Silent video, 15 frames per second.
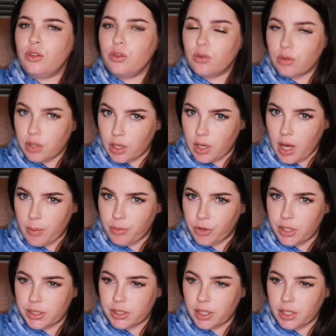You look up
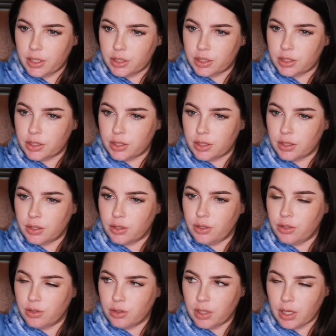research,
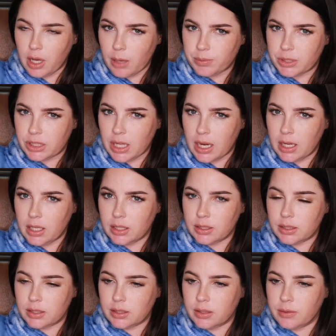you look up
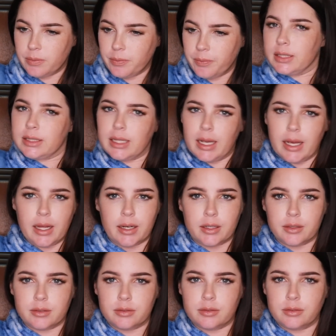studies.
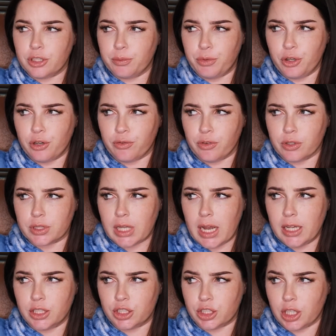Listen, Mr. Beautiful
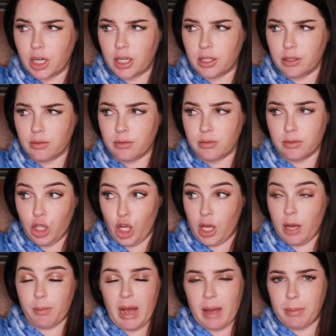Tight Shirt,
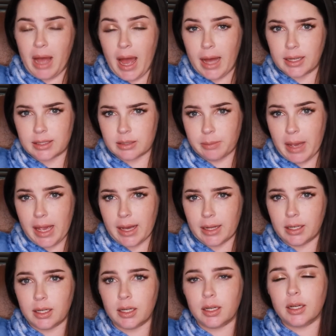look at my pecs,
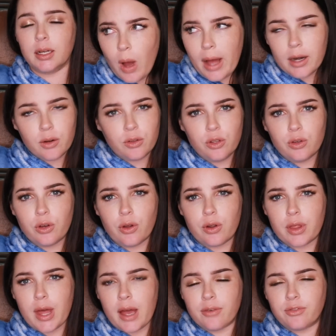man. Why don't you
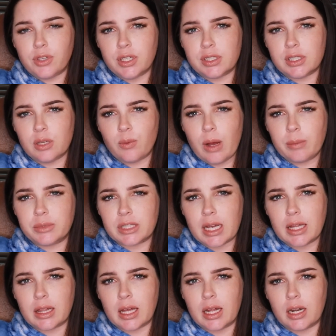go to the FTC
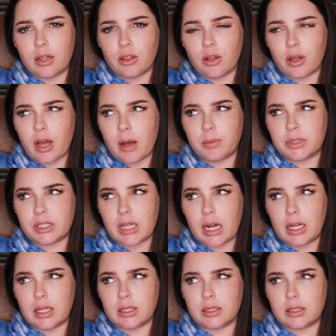website then and look up
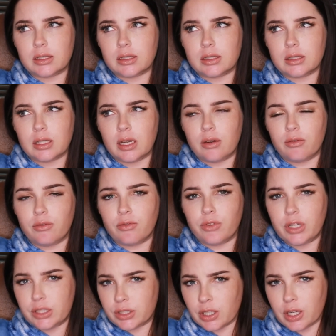studies and
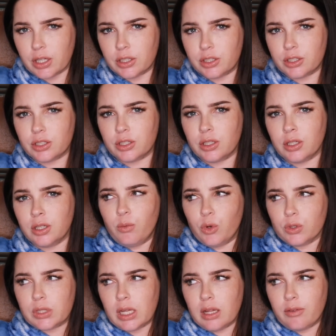research on
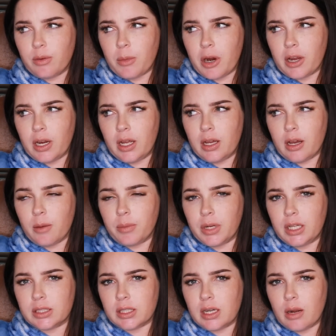multi-level marketing
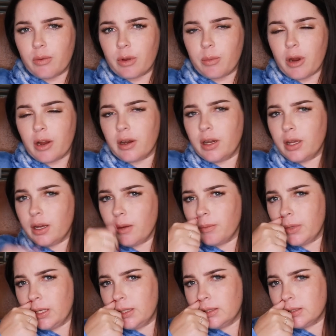companies and network marketing
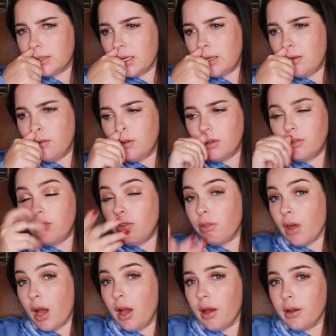companies? Like, you could
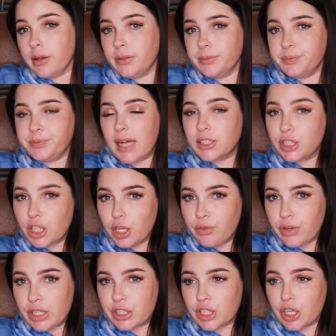do that. That's
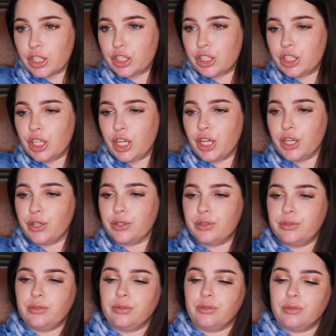good research to
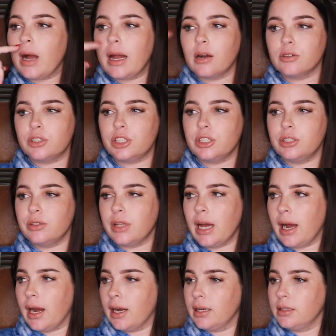do. Why don't you do
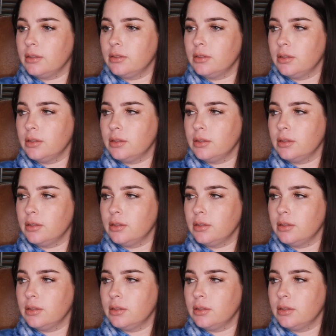that?